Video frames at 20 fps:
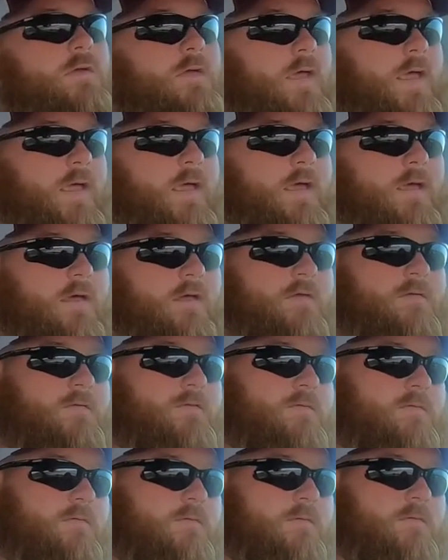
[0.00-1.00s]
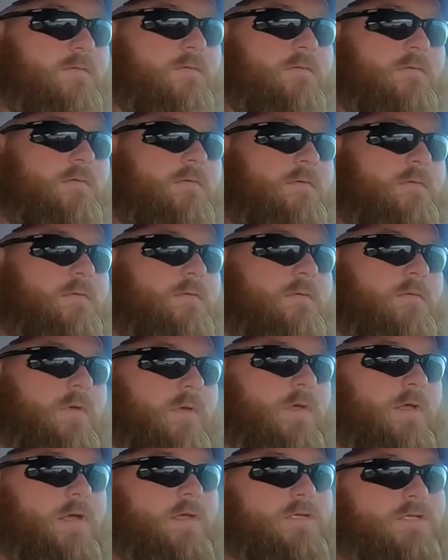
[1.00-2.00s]
And
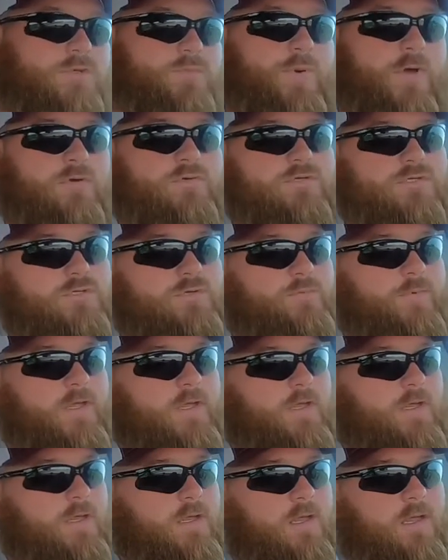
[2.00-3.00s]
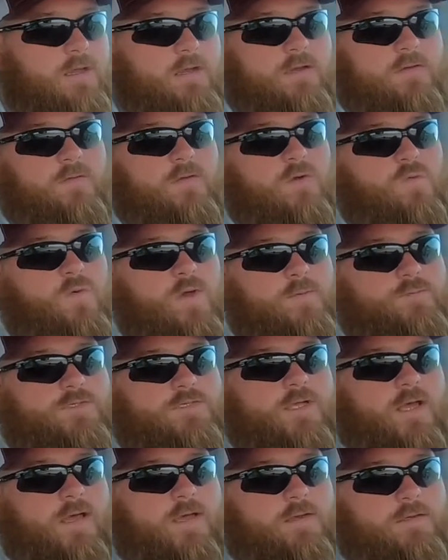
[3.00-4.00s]
it's supposed to be hitting their
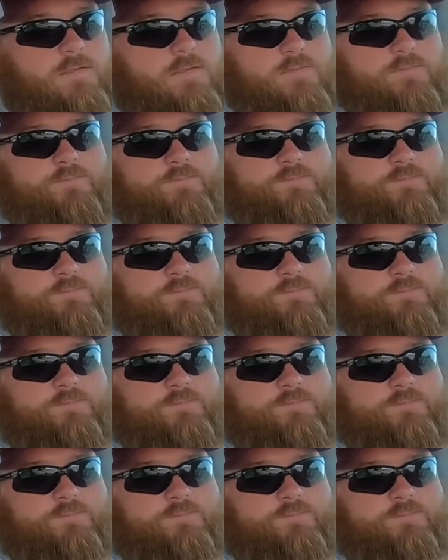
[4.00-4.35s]
website,